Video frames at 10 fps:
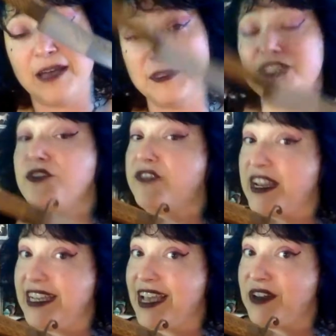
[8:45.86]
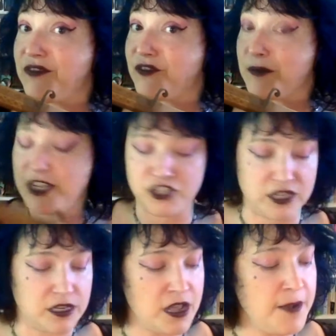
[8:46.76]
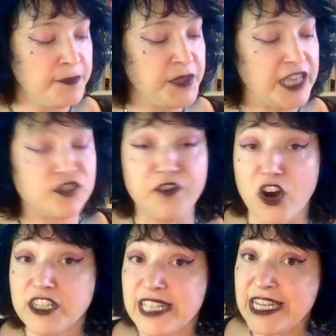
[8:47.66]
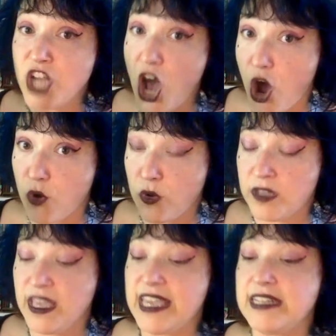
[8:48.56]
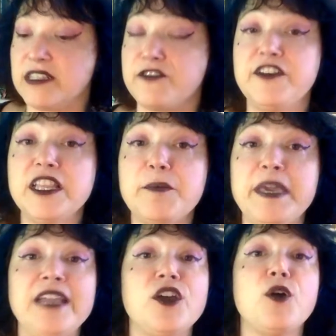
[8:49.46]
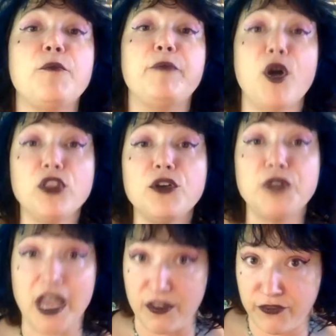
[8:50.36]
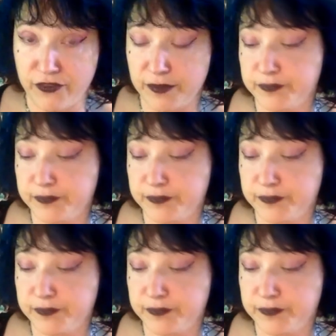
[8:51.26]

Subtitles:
still finding out information. As far as I know, it is a Filipino bolo knife.